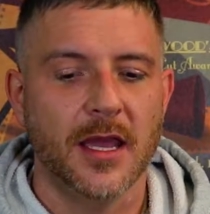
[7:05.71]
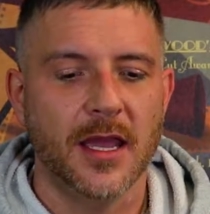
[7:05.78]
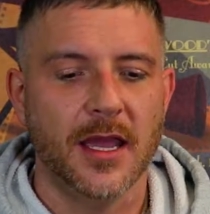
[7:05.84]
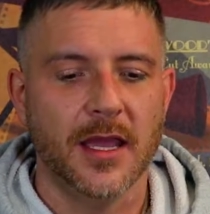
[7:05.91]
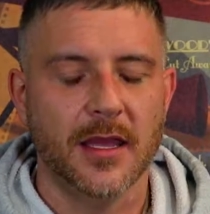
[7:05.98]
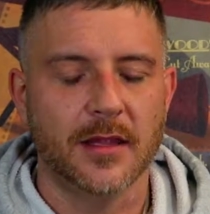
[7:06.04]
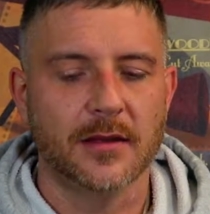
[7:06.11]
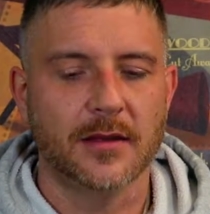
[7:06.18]

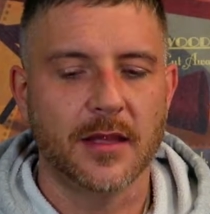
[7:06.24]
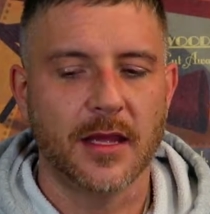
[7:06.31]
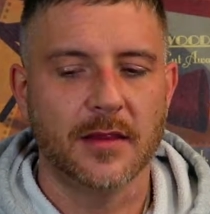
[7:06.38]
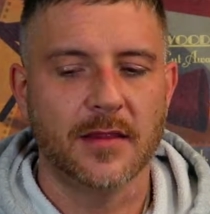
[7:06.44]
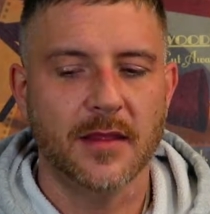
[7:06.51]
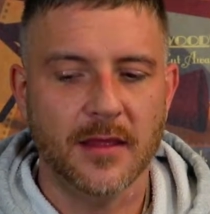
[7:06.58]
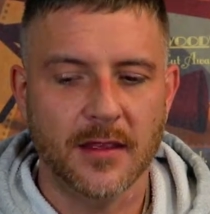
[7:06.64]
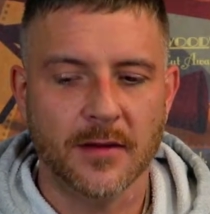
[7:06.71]
And
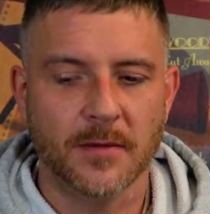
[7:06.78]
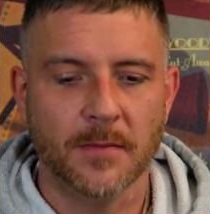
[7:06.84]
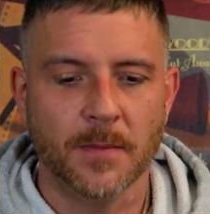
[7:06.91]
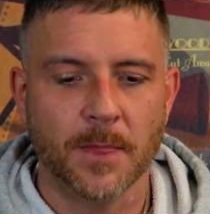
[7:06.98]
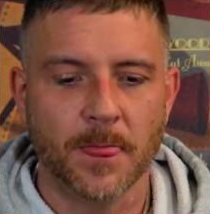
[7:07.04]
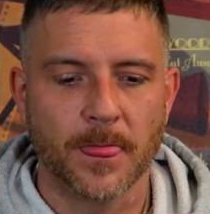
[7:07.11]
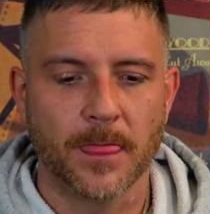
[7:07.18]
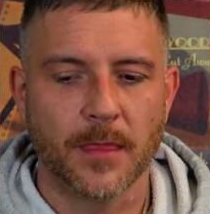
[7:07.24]

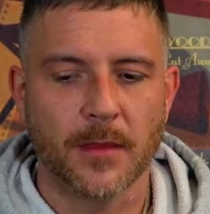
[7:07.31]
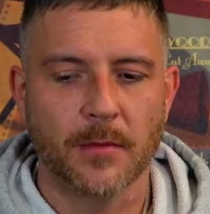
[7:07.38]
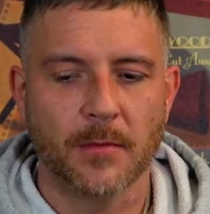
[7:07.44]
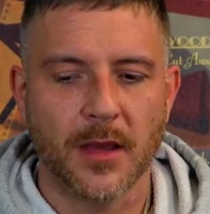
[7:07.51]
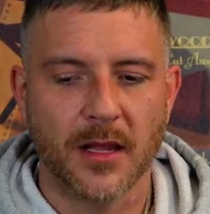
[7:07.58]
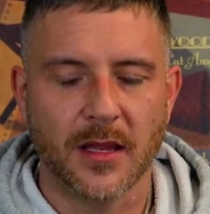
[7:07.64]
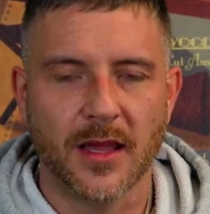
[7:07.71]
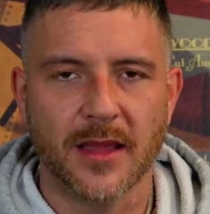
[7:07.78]
then
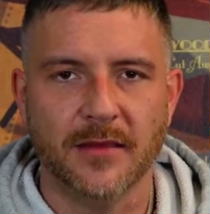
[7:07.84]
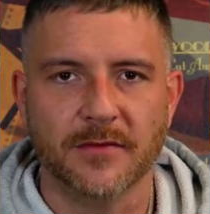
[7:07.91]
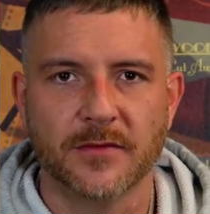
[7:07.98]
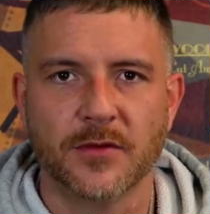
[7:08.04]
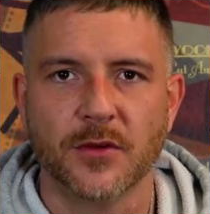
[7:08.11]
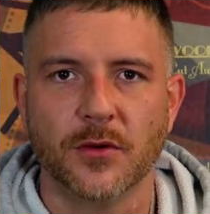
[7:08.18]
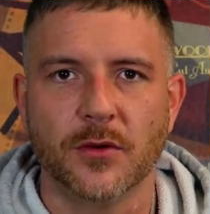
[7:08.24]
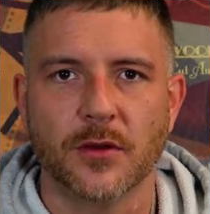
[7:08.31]
my
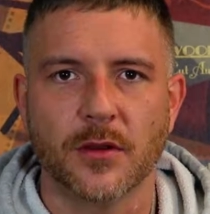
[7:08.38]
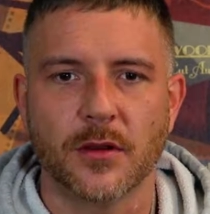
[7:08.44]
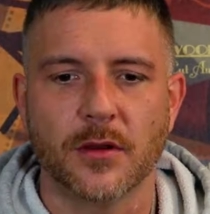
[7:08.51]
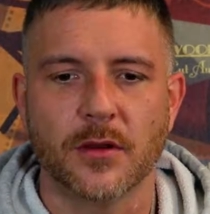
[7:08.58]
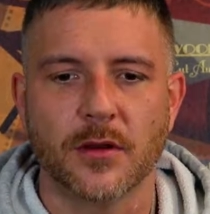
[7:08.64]
life took